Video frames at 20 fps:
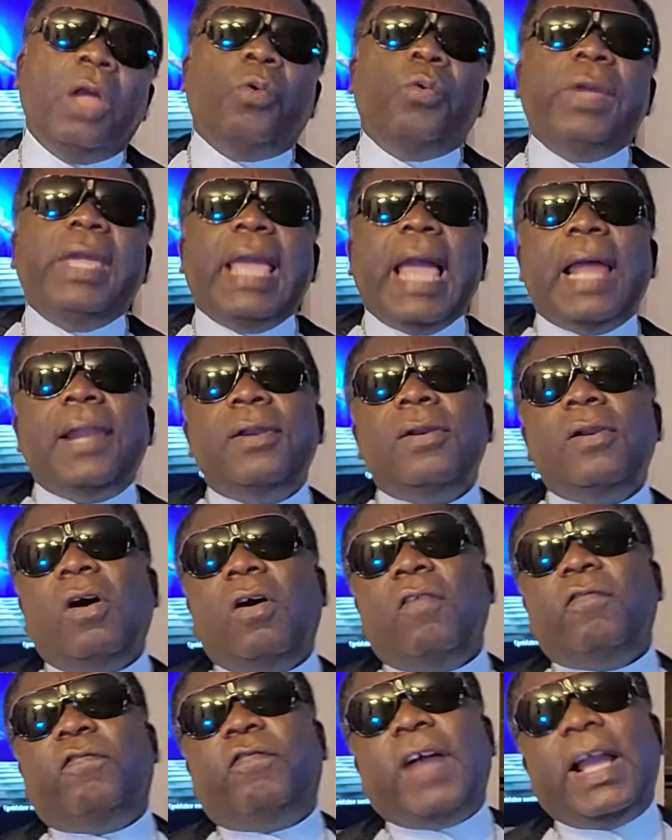We are
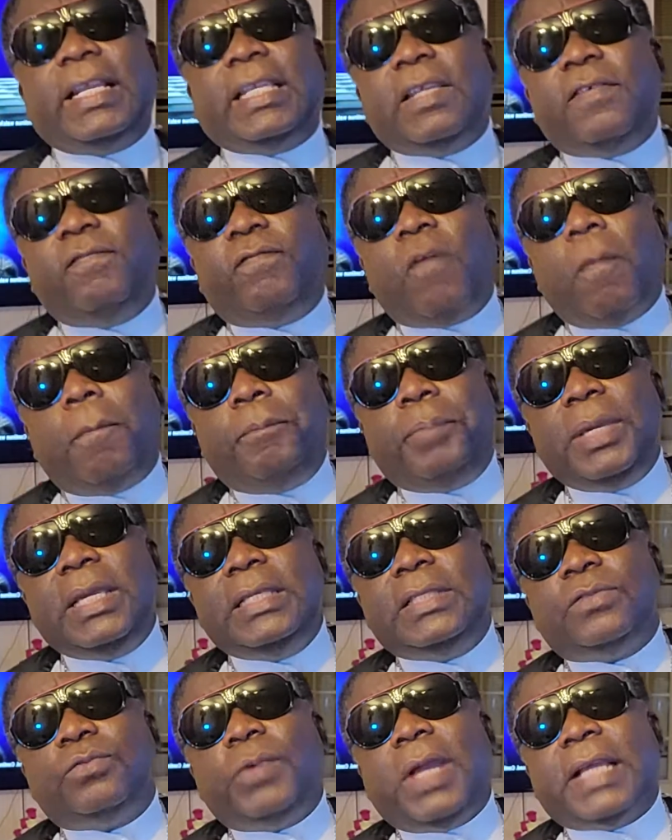not fighting for
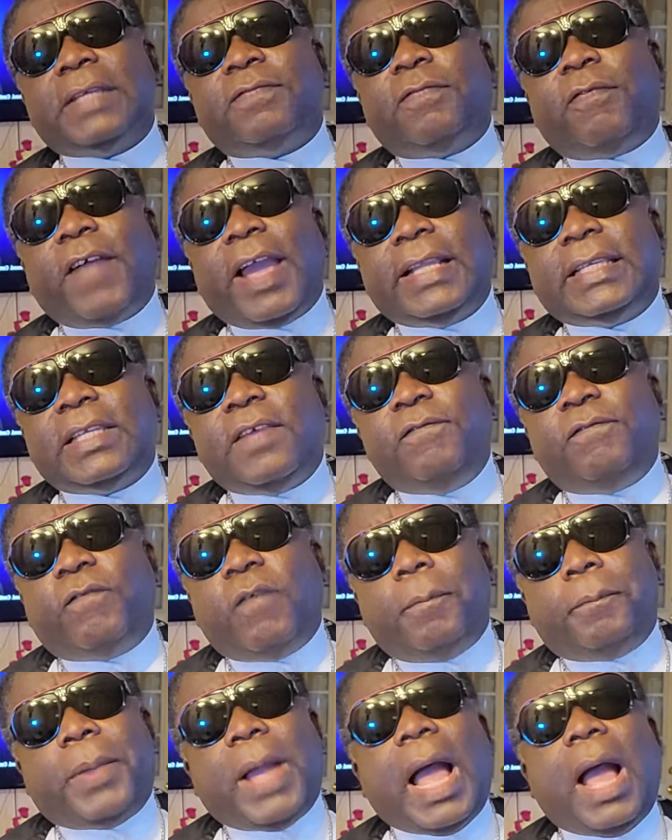peace, we are fighting
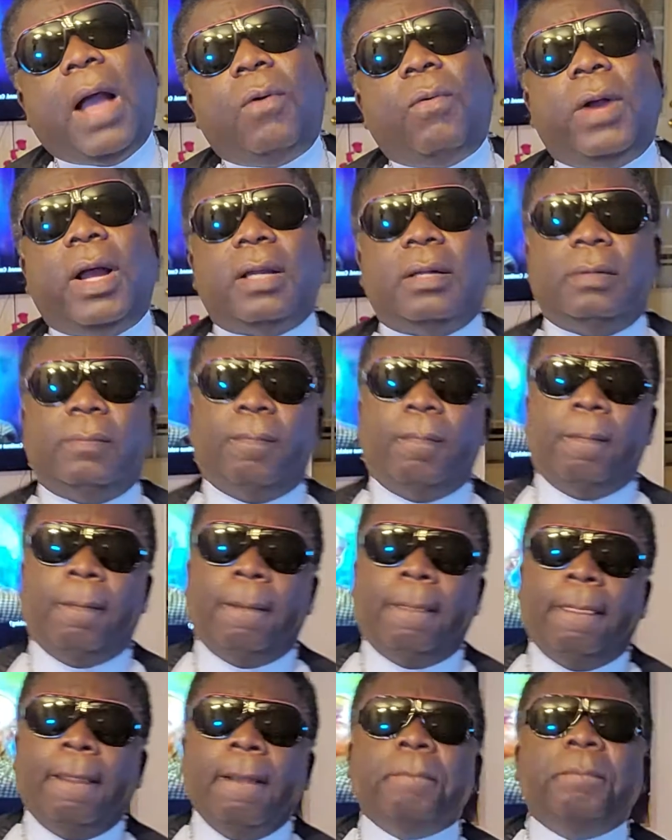for power.
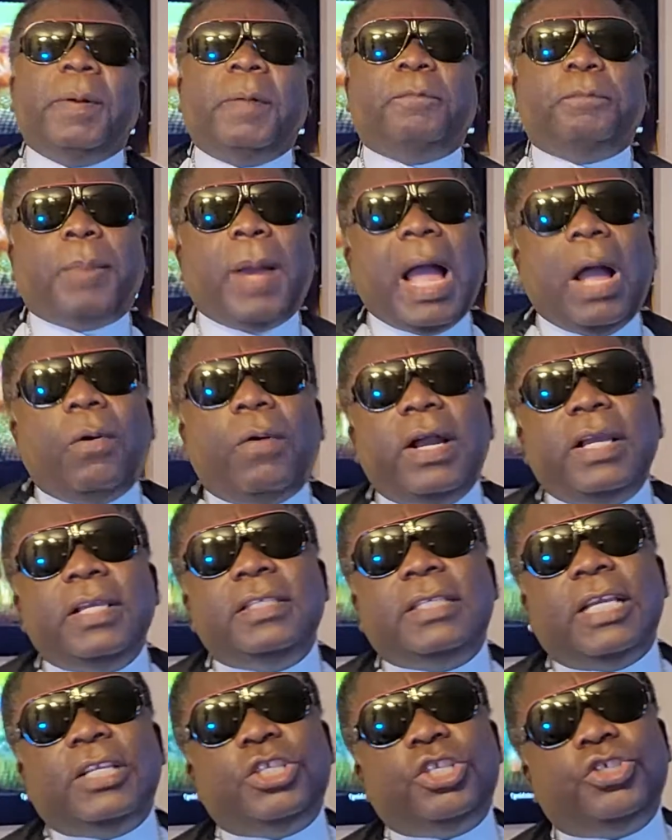But power
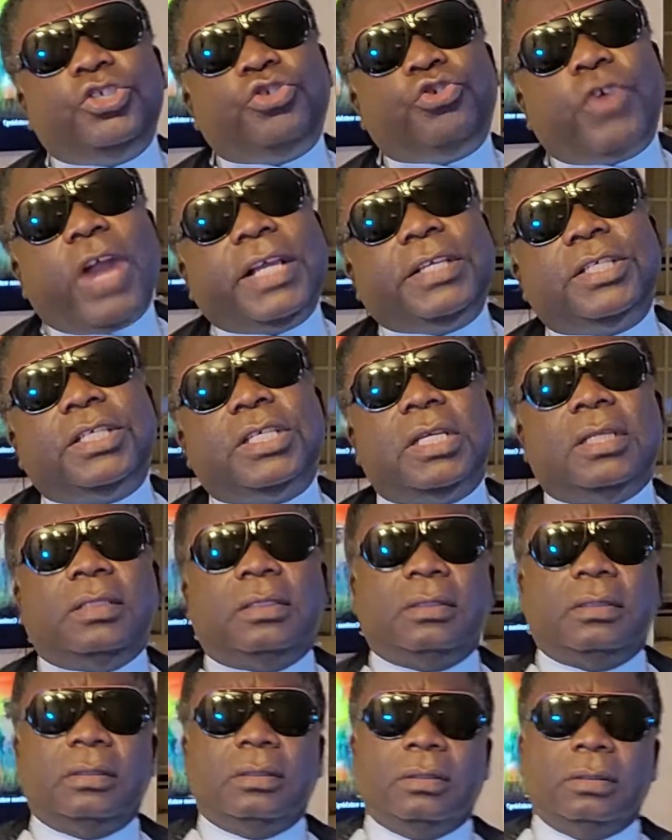is a
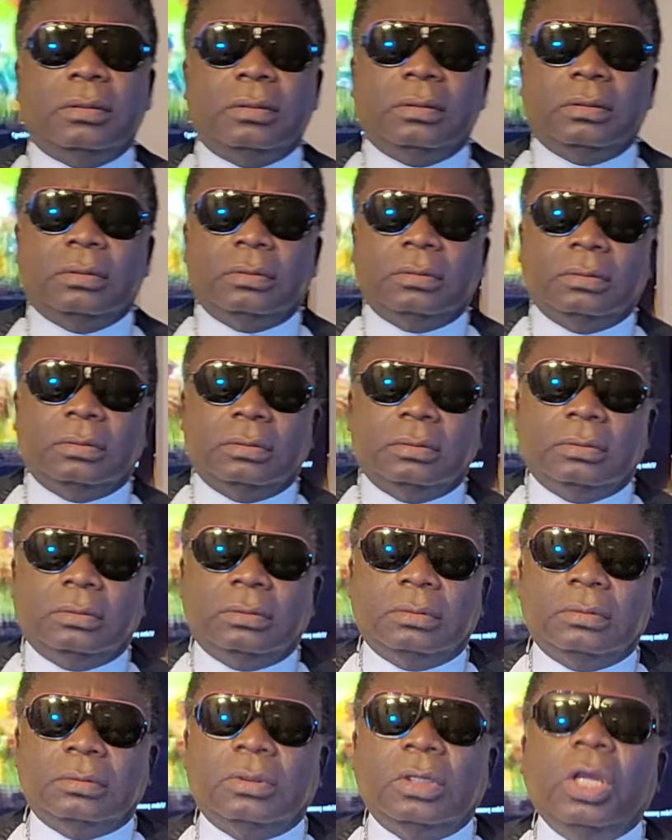distraction.
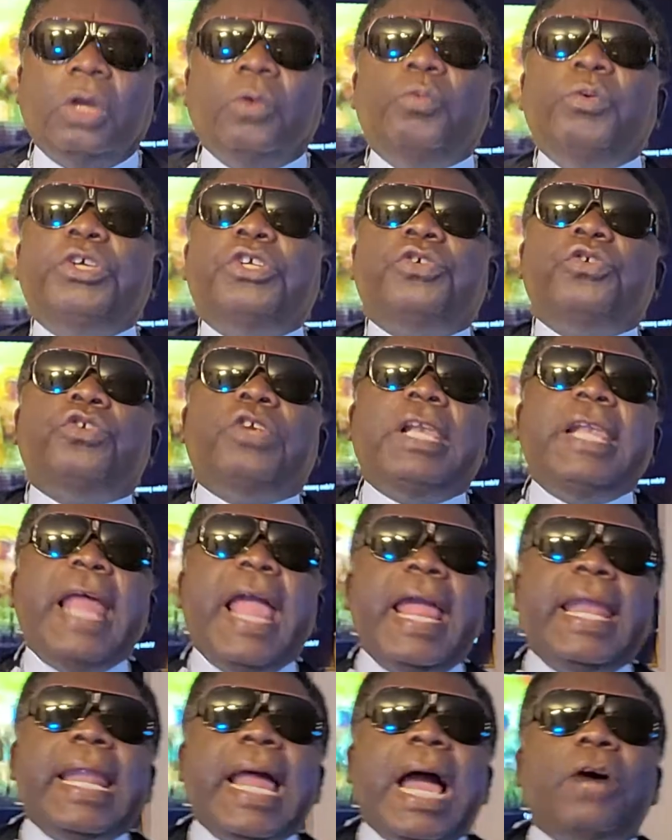We should
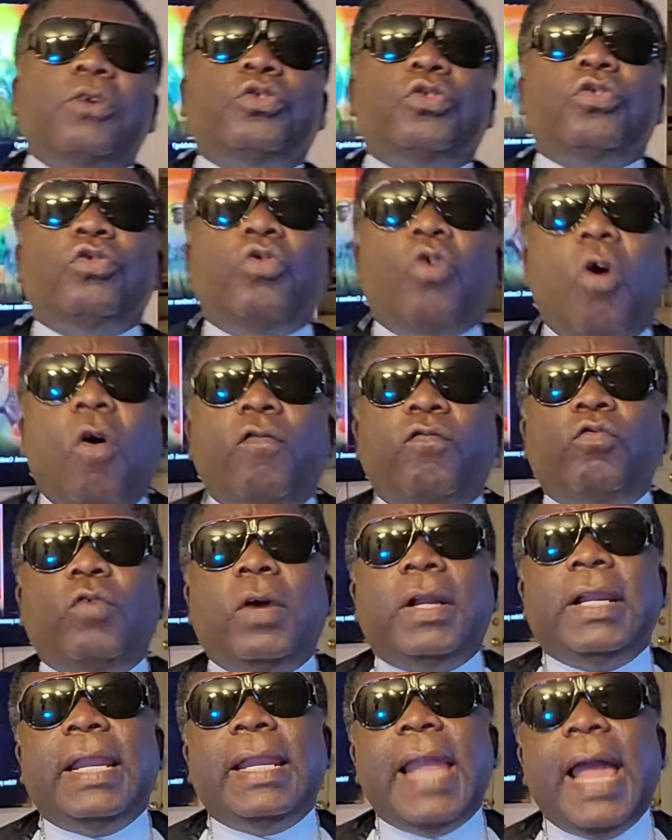learn how to love
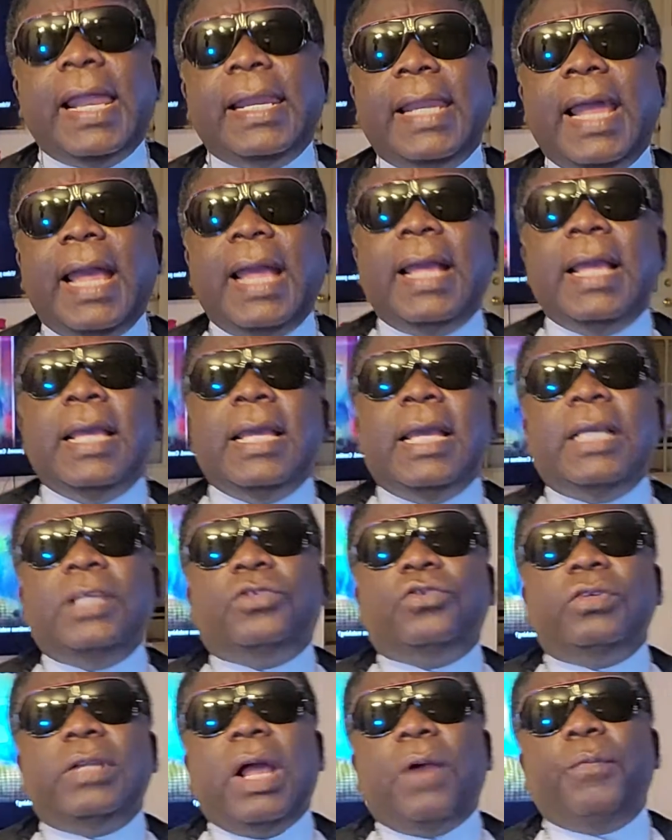one another,
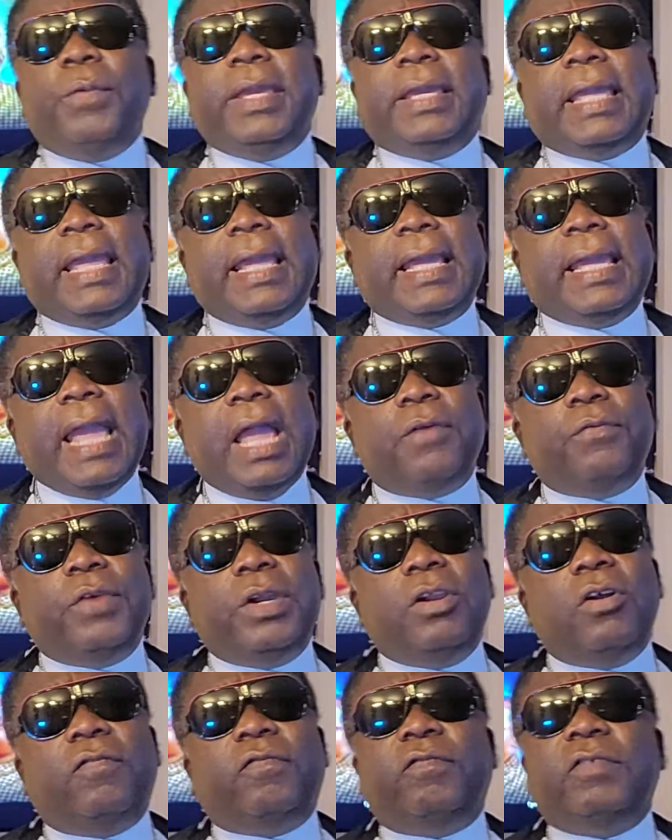and so that we can get
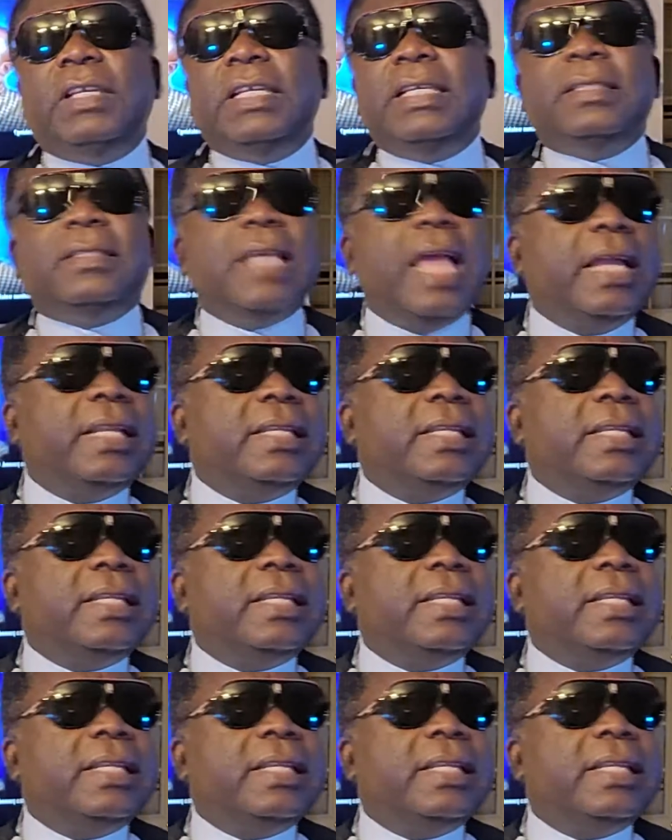rid of this